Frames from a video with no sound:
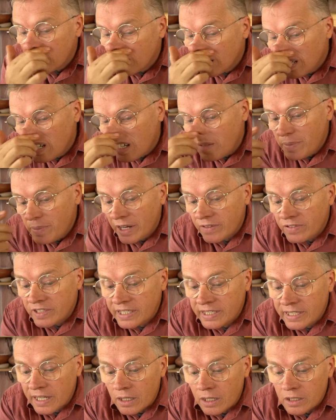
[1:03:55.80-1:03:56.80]
good bit of
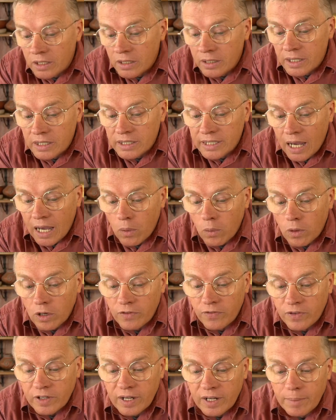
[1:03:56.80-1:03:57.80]
silt. Does that work
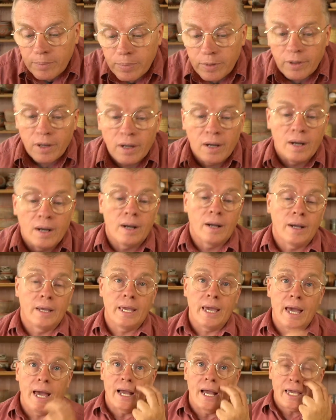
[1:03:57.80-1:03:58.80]
for temper? Uh,
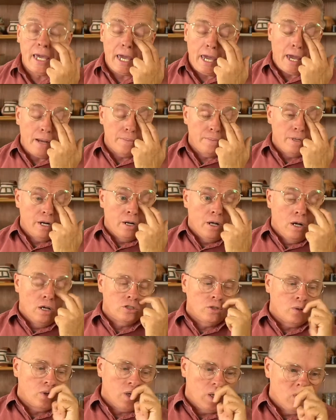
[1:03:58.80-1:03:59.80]
yeah, it can, but it
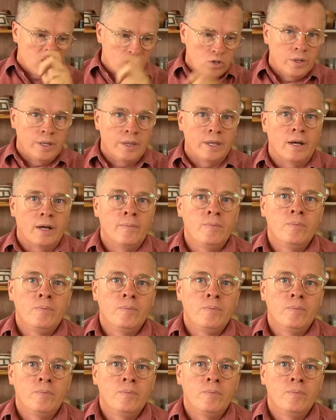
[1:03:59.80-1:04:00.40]
also can ruin the